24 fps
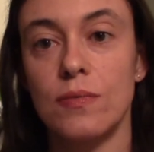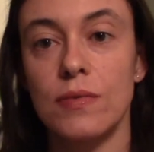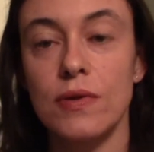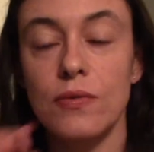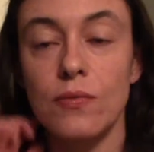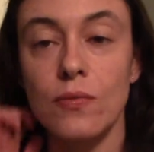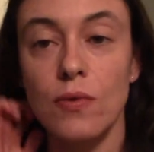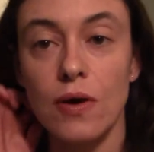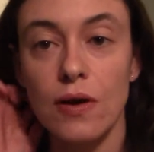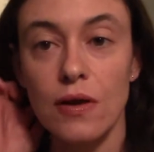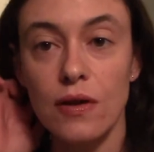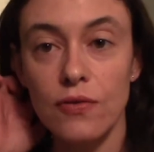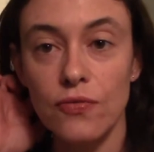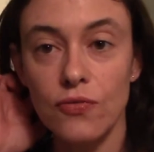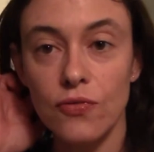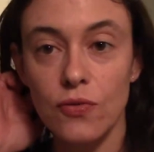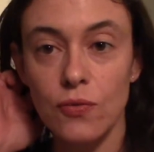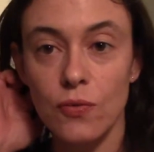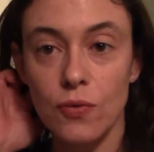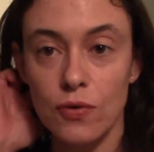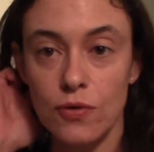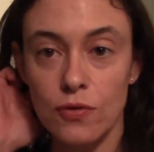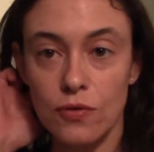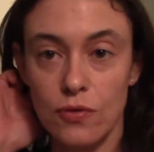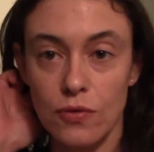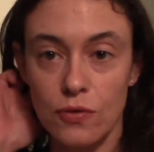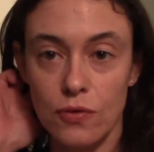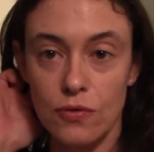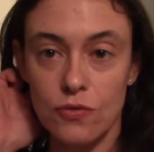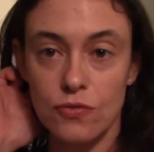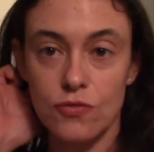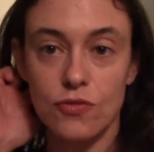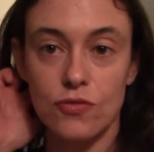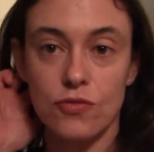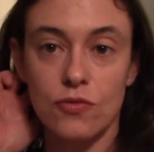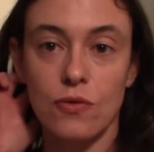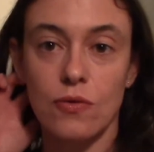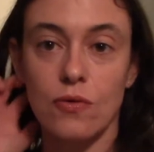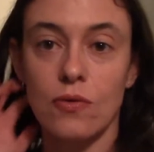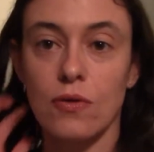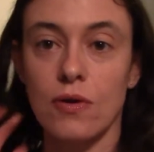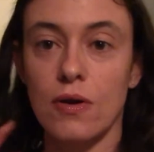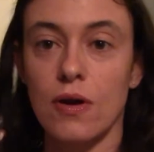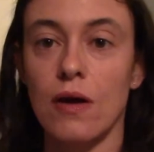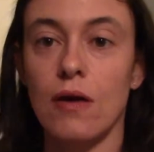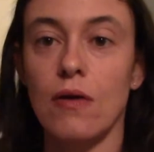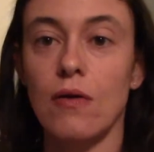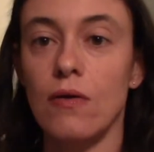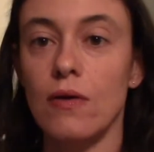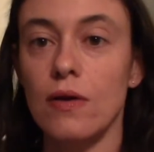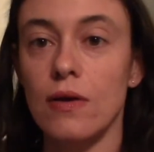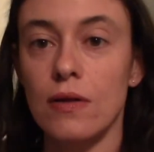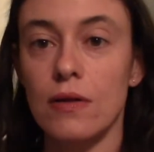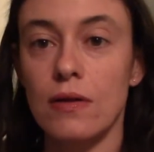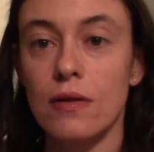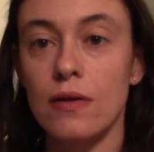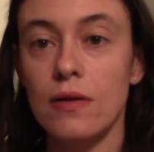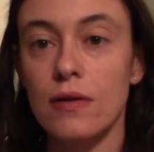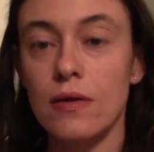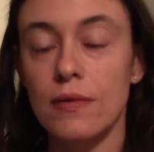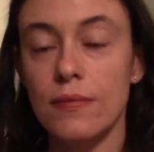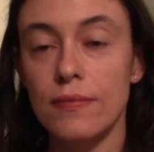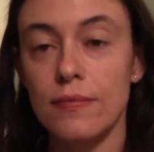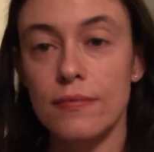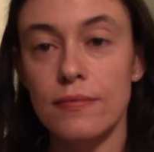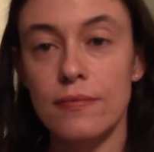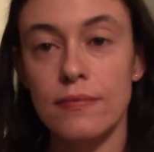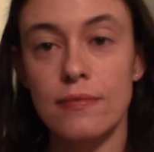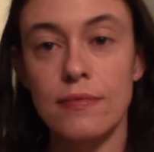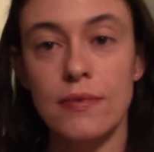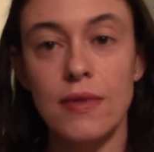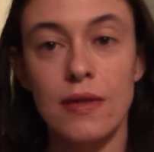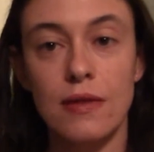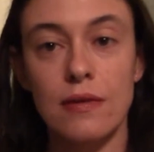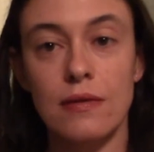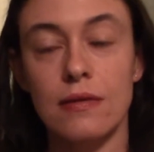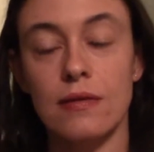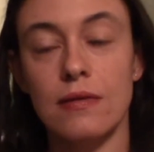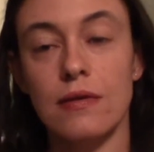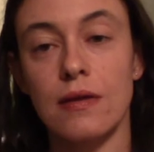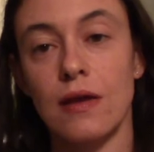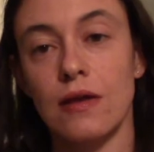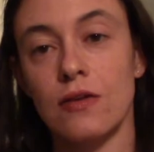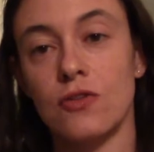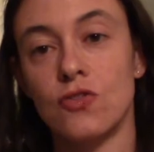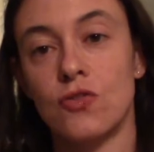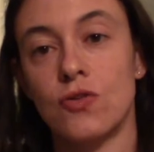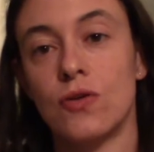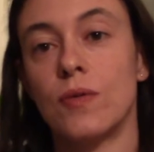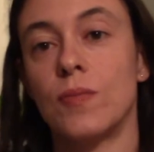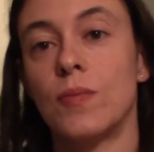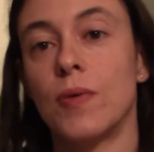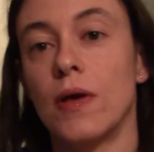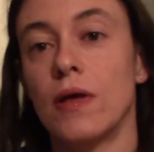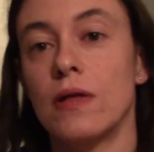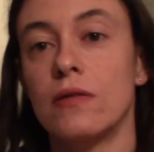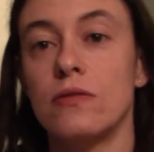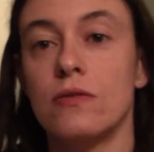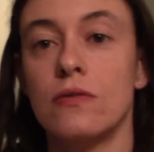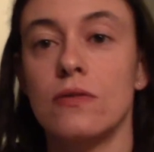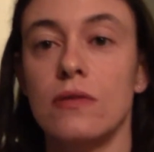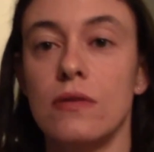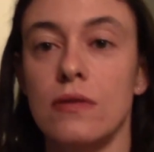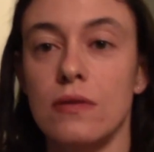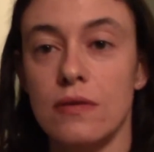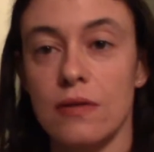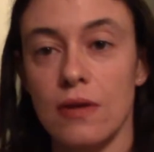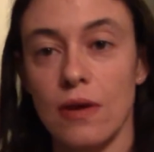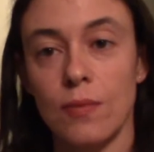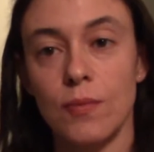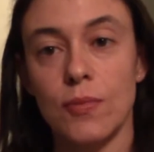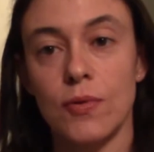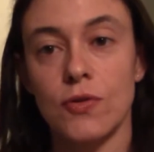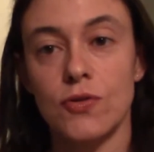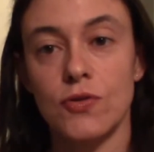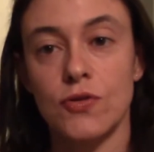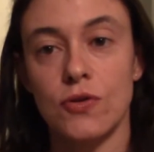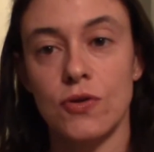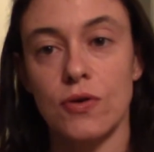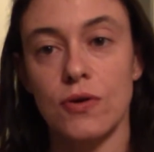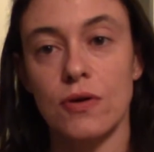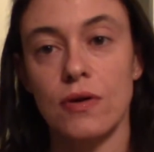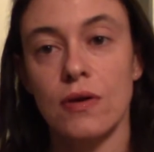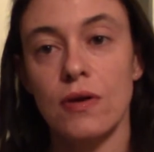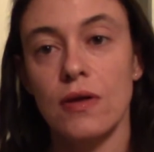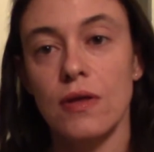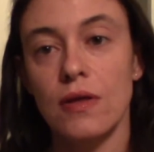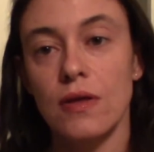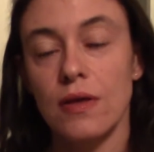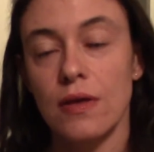Meanwhile, if you were to use just coconut oil, then the texture depends on the temperature.